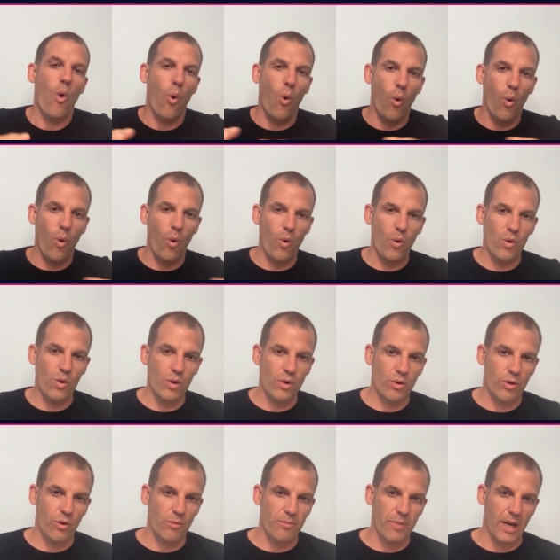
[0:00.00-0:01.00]
all
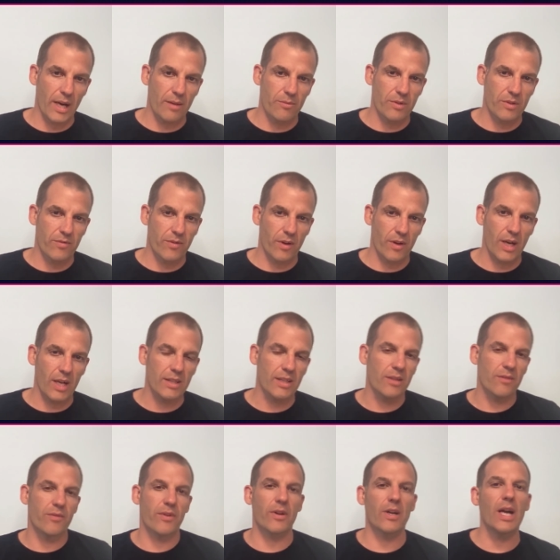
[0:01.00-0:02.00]
combined with Varada,
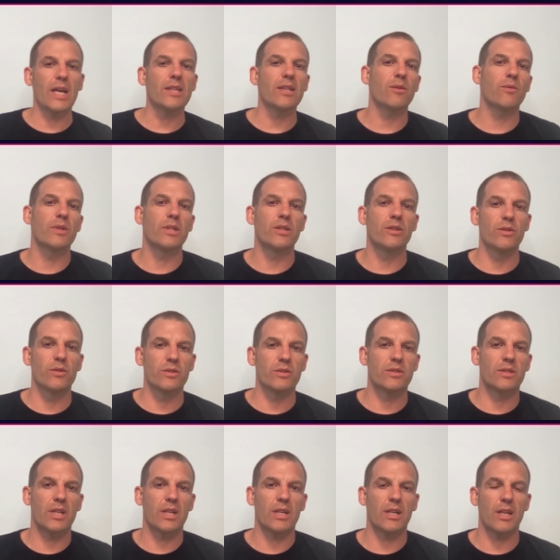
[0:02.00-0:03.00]
and Varada will use
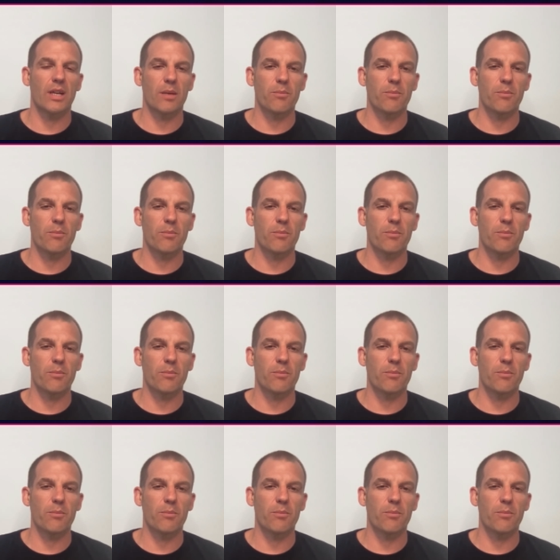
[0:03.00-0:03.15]
the